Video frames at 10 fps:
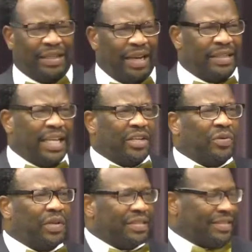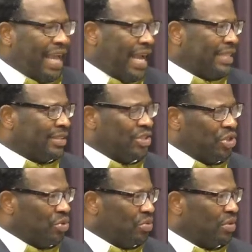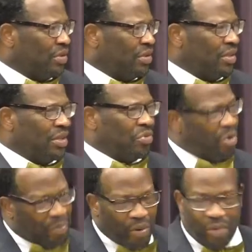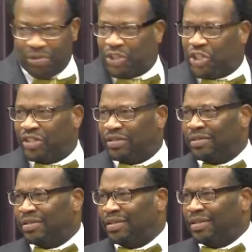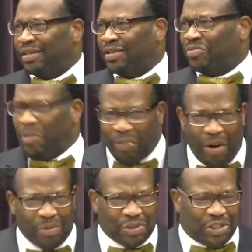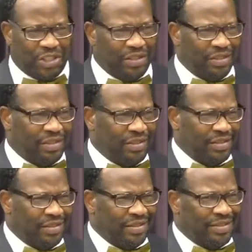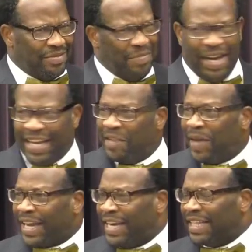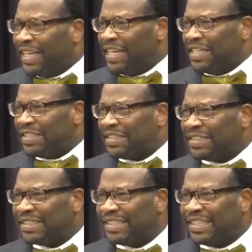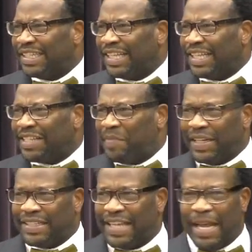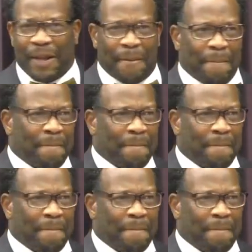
God, they criticizing you. Reproach. Reproach. My God, anybody got anything else? I was about to say.